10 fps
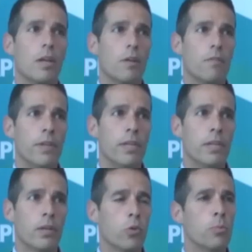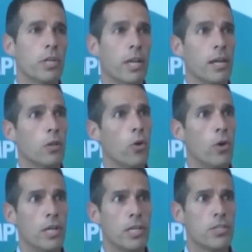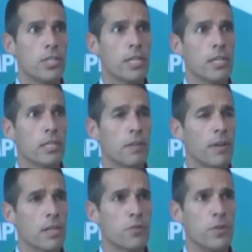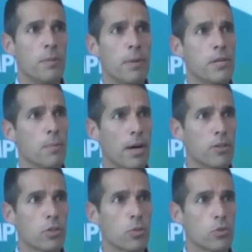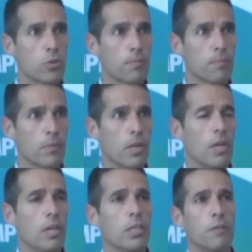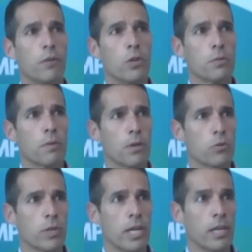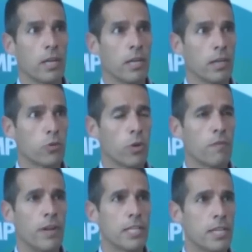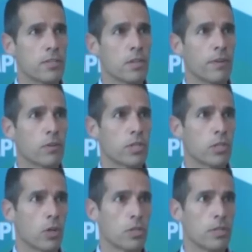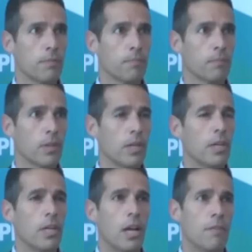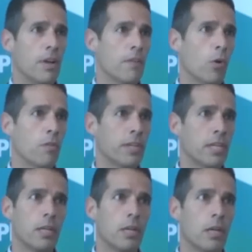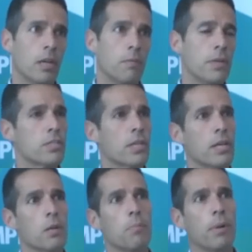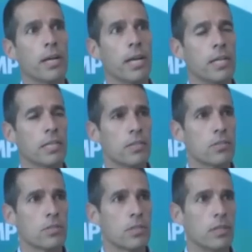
We communicated earlier this year that we had 3 major milestones. The first one was to get external validation of our technology, and we have already reached that by getting this